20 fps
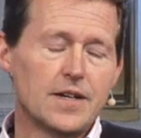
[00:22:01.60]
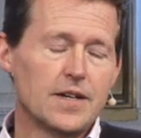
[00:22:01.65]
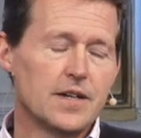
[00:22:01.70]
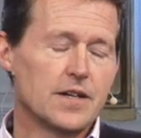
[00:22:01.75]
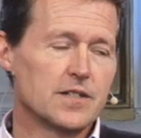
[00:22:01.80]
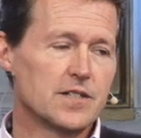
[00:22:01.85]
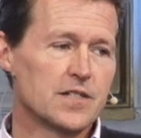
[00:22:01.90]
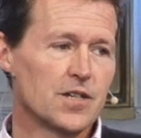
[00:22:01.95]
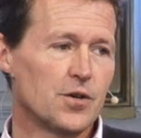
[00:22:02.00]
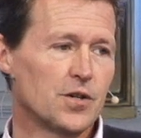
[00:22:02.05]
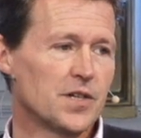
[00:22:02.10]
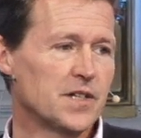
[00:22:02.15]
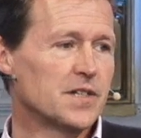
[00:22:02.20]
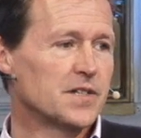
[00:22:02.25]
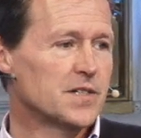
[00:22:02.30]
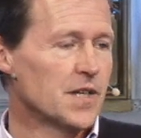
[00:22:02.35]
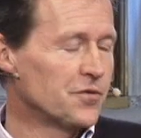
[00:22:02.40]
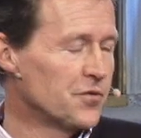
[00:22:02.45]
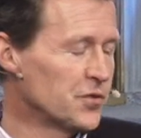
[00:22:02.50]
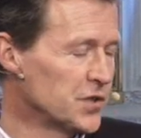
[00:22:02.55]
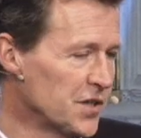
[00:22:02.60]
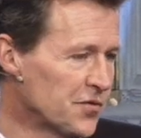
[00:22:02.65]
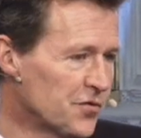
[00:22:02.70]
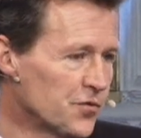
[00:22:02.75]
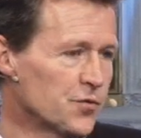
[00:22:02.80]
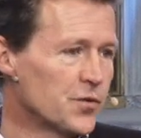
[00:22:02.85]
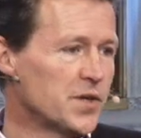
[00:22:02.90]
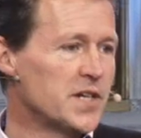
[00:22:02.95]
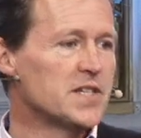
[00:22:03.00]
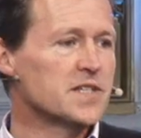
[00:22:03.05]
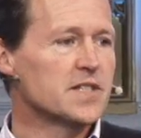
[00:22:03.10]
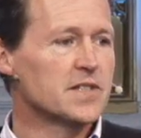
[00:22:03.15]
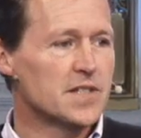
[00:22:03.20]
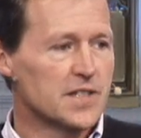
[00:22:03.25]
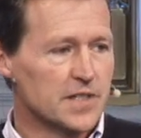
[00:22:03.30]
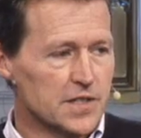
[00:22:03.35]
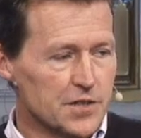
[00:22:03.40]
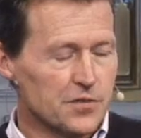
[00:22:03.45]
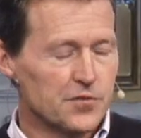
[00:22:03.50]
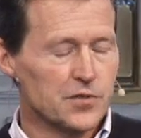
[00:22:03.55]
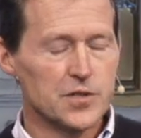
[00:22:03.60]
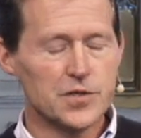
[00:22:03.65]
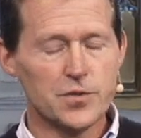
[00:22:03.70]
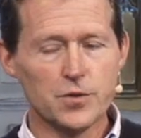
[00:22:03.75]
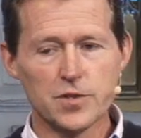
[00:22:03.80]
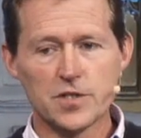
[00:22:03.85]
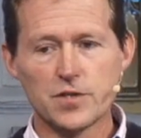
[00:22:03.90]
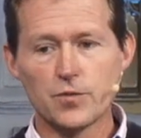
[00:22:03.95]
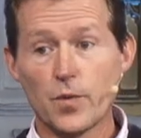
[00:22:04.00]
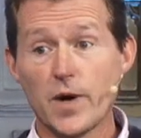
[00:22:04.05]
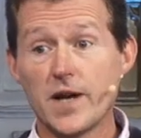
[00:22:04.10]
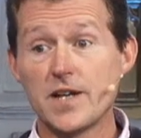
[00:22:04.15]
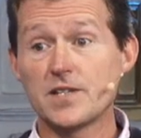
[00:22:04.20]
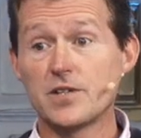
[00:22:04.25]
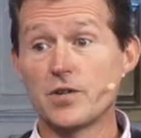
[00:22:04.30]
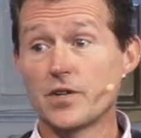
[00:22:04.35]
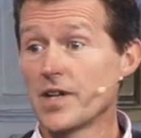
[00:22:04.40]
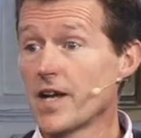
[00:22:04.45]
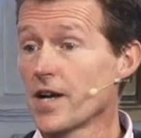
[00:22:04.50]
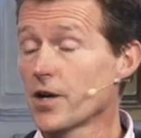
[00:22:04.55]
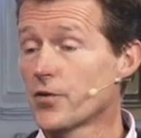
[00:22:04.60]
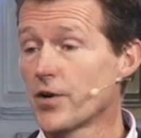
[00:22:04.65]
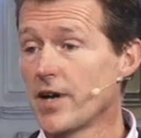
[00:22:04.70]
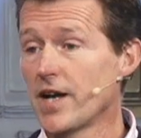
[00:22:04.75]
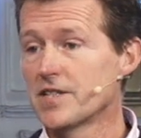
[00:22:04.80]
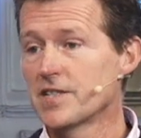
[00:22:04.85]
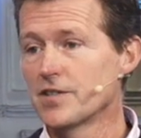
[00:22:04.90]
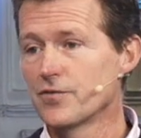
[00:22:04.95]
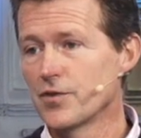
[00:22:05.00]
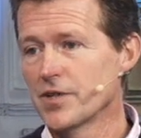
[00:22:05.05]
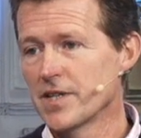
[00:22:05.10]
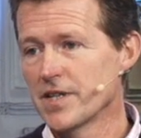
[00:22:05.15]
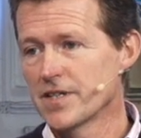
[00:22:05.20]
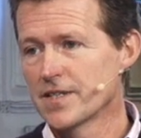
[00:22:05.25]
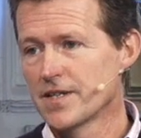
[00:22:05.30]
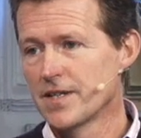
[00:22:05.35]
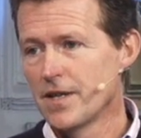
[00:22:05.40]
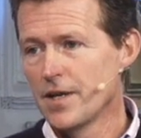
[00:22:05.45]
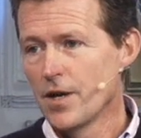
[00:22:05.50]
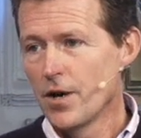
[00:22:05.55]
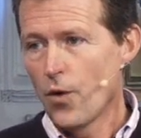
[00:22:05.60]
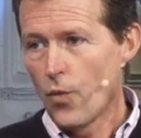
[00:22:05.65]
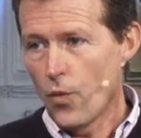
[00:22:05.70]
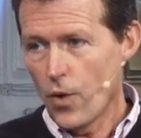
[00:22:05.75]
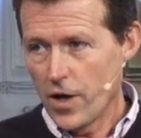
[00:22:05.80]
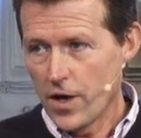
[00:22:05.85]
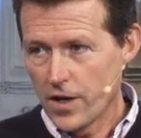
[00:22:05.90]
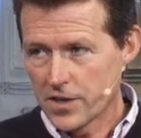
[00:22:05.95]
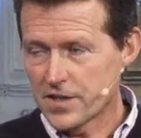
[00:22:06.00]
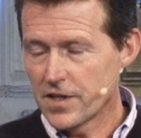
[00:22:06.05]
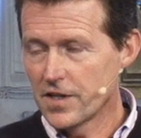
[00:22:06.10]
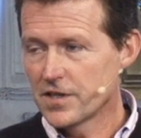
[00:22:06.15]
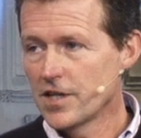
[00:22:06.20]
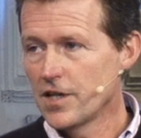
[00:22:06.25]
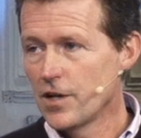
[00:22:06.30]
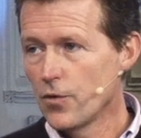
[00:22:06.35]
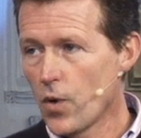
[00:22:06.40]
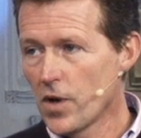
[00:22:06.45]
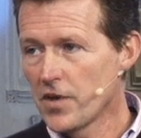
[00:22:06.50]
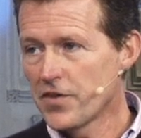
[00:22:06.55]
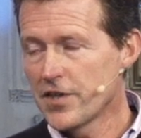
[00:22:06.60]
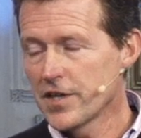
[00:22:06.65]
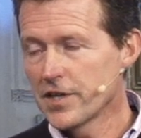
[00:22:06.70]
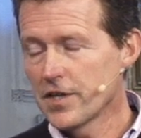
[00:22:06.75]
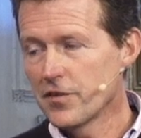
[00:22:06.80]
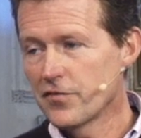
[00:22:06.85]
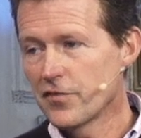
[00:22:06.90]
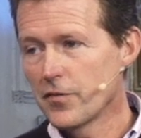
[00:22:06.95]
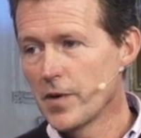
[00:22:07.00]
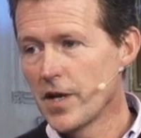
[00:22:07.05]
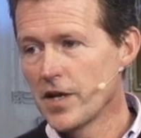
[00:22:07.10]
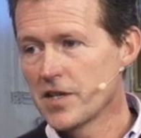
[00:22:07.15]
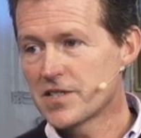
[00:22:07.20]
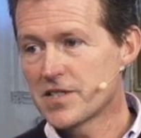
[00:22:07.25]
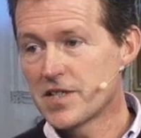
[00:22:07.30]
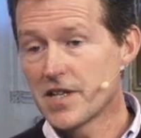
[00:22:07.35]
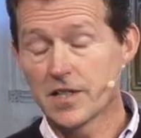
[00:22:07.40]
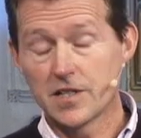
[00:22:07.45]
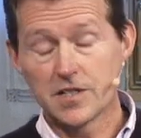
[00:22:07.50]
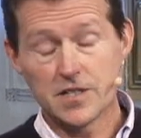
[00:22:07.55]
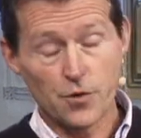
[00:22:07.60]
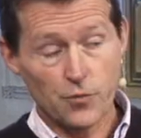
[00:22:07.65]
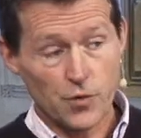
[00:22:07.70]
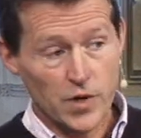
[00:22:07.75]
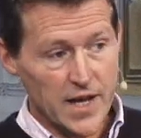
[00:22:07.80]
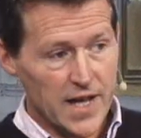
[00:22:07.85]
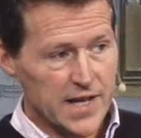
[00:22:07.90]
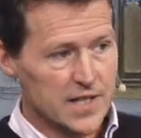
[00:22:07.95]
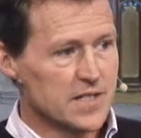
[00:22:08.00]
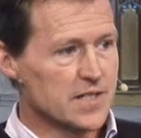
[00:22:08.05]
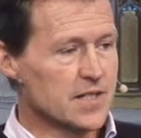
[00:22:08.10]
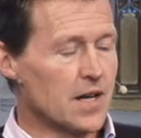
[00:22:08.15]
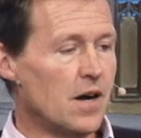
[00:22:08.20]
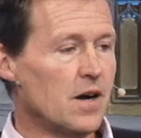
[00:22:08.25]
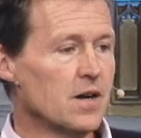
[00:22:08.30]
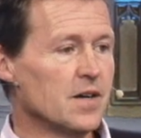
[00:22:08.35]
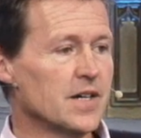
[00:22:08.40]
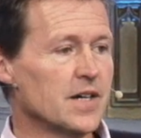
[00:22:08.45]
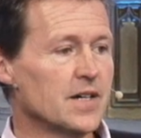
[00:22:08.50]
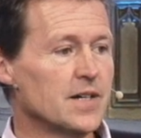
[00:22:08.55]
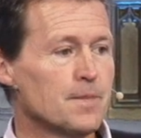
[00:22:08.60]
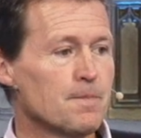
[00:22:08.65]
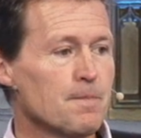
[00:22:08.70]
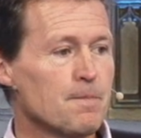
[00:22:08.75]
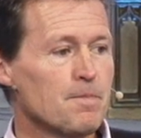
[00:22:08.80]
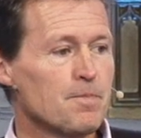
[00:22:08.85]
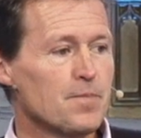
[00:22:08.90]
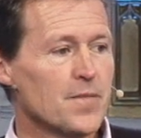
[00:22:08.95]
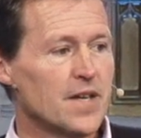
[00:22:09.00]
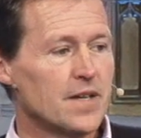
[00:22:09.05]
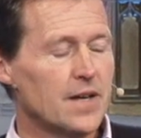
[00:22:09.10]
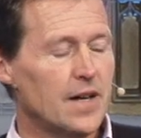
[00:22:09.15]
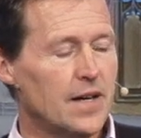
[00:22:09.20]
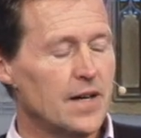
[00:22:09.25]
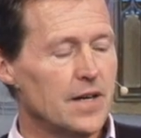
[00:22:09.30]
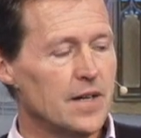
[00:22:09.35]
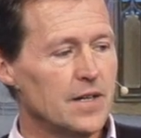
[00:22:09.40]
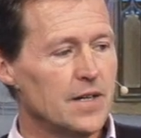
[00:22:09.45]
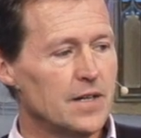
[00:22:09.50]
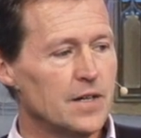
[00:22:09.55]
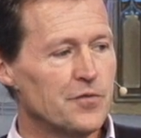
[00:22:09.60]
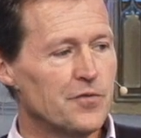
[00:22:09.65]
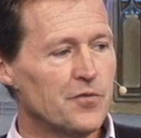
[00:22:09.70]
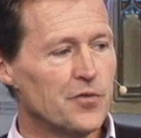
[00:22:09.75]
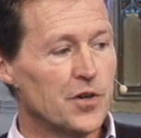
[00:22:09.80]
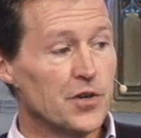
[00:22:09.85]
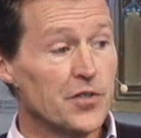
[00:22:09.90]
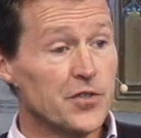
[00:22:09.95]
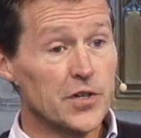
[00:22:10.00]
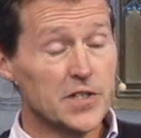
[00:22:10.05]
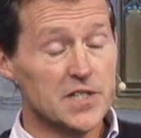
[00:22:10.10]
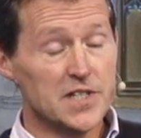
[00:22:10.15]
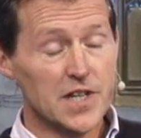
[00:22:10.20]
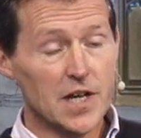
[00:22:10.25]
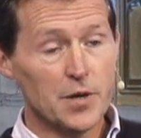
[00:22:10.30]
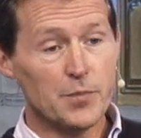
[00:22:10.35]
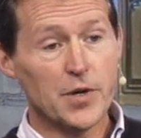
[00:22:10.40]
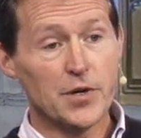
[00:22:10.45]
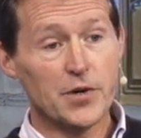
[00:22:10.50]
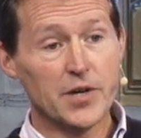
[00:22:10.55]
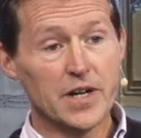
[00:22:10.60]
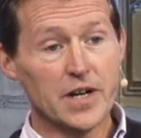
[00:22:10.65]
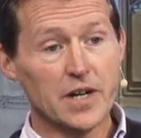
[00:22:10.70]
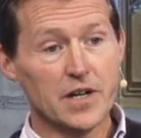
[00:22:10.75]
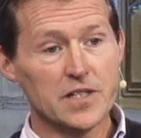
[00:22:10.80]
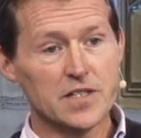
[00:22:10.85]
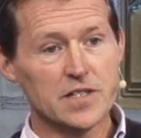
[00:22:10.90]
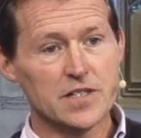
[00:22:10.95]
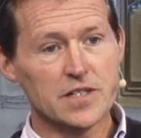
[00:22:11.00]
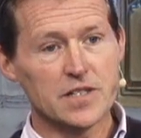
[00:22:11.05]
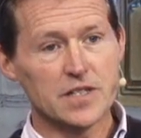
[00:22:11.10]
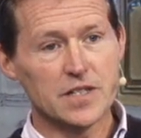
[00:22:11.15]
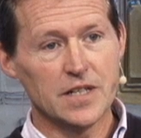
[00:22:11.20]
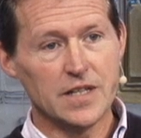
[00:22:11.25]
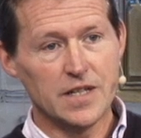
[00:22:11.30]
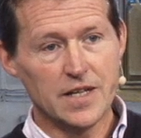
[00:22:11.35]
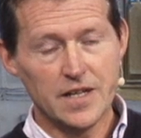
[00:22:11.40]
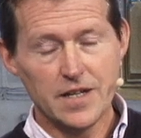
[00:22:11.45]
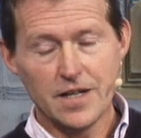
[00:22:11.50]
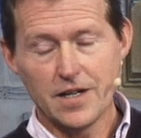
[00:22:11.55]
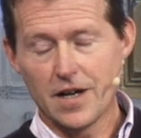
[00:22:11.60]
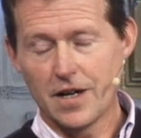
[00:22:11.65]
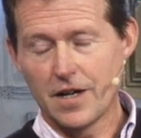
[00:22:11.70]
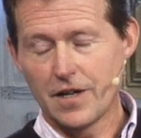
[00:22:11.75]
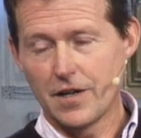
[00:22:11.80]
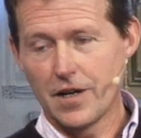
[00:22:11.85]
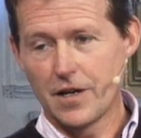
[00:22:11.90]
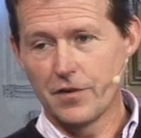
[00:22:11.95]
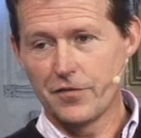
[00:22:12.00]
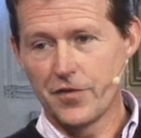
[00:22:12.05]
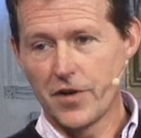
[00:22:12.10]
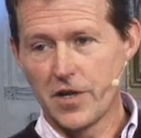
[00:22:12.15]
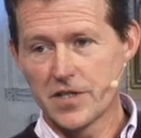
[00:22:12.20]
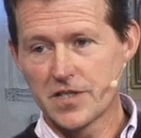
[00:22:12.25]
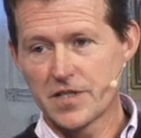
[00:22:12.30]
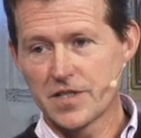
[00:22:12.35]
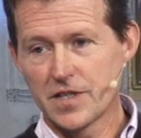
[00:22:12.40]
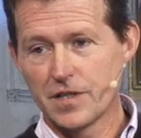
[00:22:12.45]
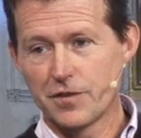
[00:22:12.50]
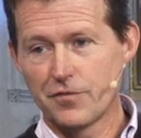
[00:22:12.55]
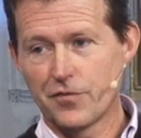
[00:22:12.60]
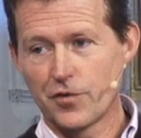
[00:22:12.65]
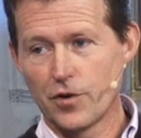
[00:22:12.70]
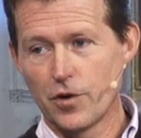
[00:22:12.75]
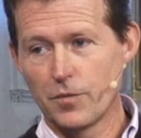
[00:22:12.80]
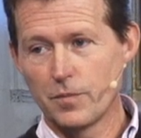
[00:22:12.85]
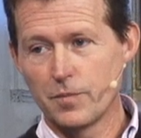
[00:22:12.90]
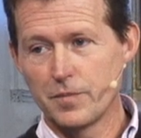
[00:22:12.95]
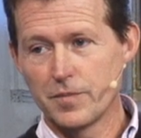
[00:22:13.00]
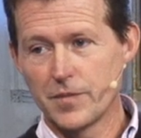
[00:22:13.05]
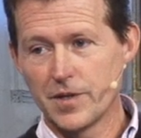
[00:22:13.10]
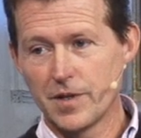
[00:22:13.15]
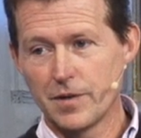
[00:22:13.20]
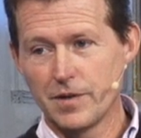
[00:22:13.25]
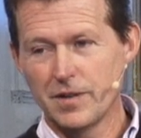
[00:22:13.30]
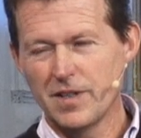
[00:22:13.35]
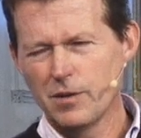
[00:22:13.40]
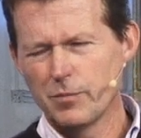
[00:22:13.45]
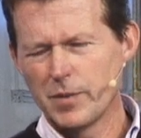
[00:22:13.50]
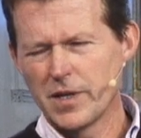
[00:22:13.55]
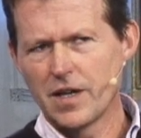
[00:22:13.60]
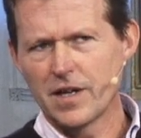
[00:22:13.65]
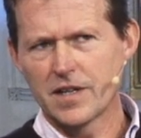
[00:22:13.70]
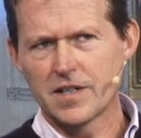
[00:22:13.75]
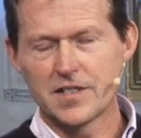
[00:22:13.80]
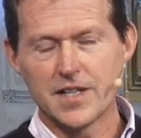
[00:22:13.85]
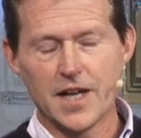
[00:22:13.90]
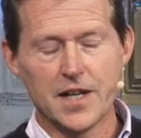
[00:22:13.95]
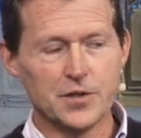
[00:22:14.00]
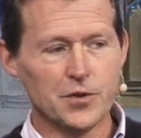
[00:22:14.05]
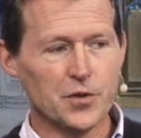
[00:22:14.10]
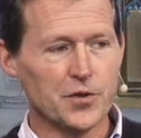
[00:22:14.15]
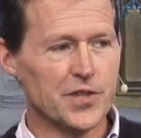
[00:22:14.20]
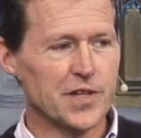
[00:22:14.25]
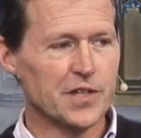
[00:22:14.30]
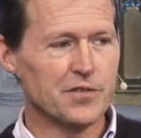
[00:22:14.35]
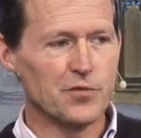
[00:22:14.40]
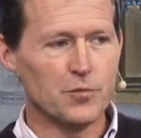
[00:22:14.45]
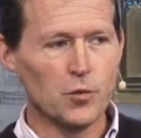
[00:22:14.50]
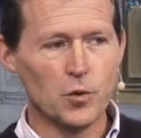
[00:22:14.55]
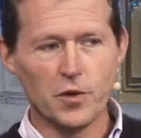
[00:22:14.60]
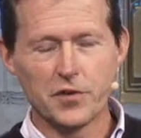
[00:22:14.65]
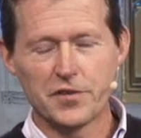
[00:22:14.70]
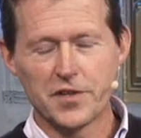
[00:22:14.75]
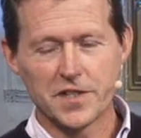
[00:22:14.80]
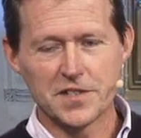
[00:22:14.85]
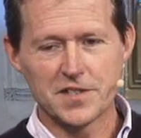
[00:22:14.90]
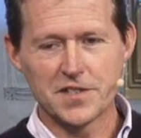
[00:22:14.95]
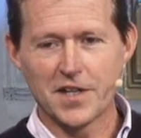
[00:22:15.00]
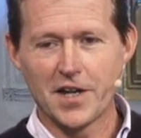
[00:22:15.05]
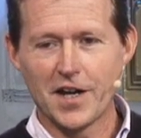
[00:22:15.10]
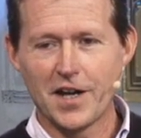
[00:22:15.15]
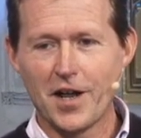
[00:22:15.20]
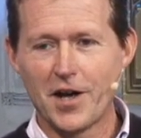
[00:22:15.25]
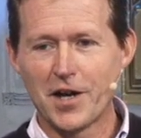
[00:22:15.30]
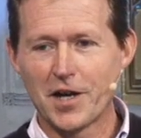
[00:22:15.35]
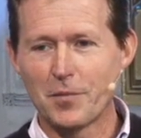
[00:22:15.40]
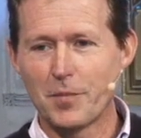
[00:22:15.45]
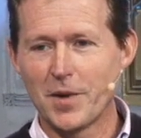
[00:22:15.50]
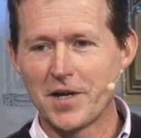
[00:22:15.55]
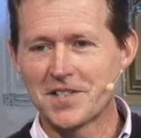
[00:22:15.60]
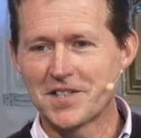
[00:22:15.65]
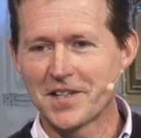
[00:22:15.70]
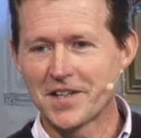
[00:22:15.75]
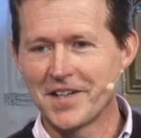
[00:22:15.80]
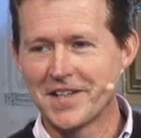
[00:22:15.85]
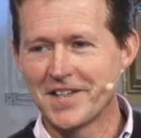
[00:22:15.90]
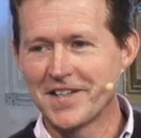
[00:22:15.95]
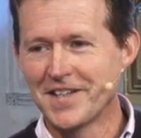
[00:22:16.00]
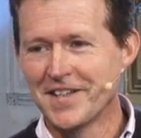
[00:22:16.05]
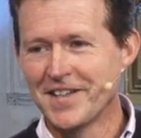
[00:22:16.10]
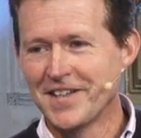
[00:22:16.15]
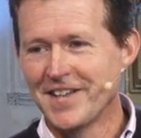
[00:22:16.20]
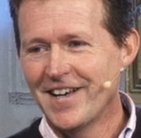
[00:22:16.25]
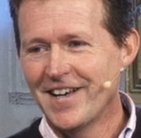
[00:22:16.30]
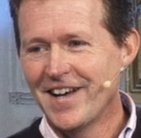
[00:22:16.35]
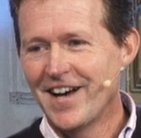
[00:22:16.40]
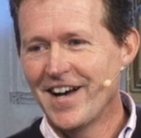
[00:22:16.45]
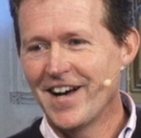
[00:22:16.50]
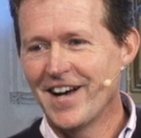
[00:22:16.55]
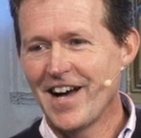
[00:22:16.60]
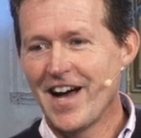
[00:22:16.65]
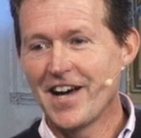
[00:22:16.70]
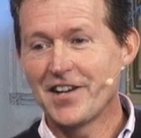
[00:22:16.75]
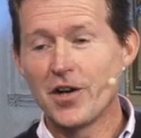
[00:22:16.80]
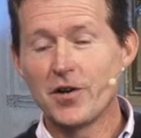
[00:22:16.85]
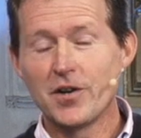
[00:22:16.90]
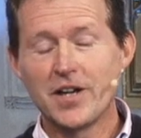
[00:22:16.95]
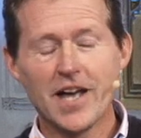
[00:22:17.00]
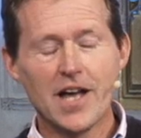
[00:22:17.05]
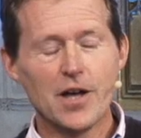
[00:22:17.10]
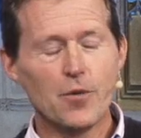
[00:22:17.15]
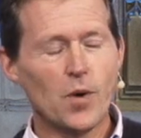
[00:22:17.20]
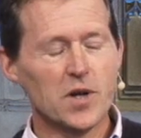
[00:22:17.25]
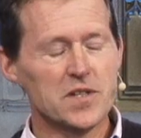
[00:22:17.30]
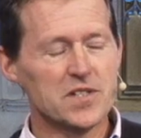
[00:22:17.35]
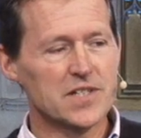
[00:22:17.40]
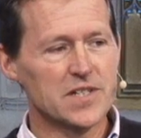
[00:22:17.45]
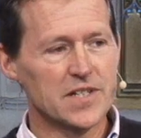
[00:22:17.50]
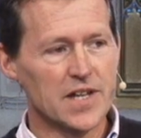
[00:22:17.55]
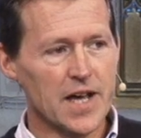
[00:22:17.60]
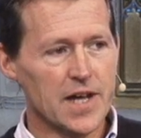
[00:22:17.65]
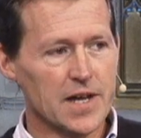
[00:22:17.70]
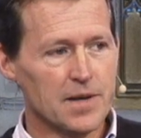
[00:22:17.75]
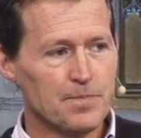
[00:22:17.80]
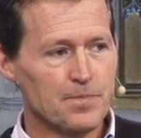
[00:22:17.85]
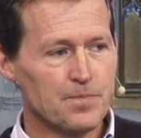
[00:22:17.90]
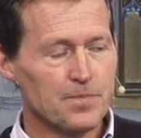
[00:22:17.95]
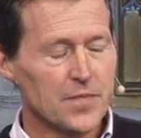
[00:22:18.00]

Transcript: and so on. And so for different reasons, in different sorts of ways, you can get creative with it. I'll tell you one thing, though, from last year because it relates to hunger. For a 30-day period last year, I fasted from a little bit like a Daniel thing, from all the things that I like, basically, and only ate once a day.